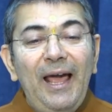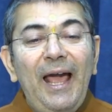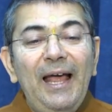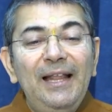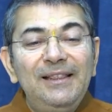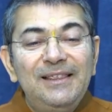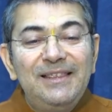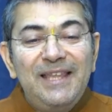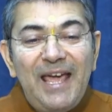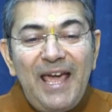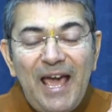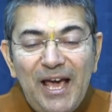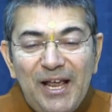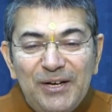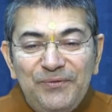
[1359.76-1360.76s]
And
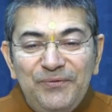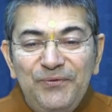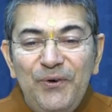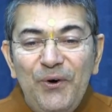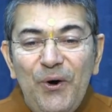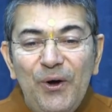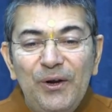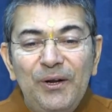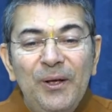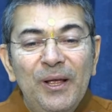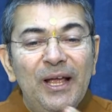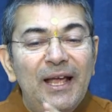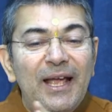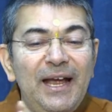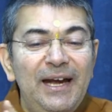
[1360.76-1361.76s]
therefore,
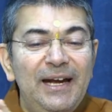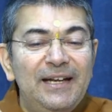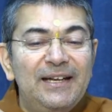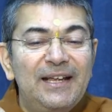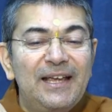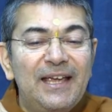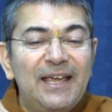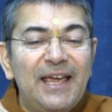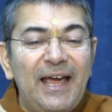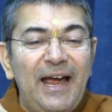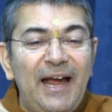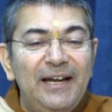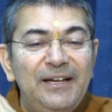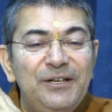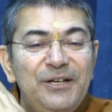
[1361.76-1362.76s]
it
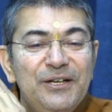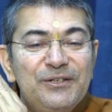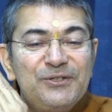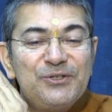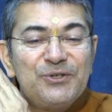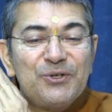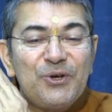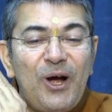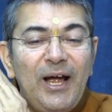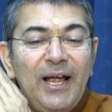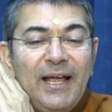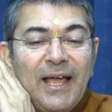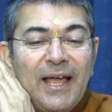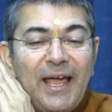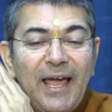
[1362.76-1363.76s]
can destroy
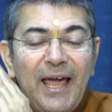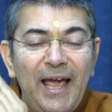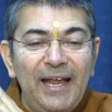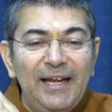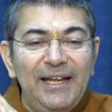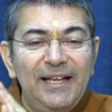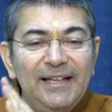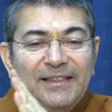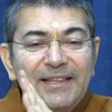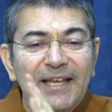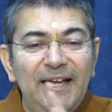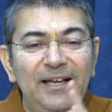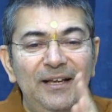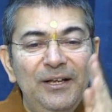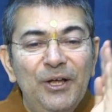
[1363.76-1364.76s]

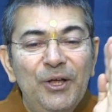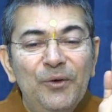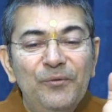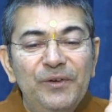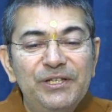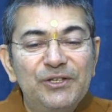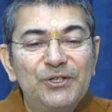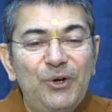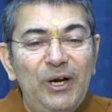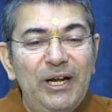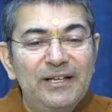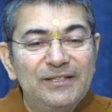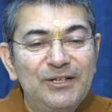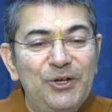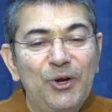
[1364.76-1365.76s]
anything which is called
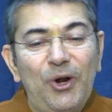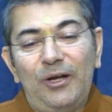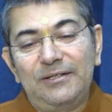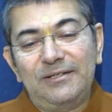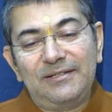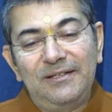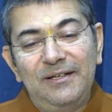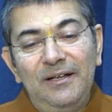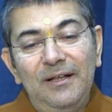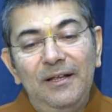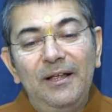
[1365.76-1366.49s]
as gross.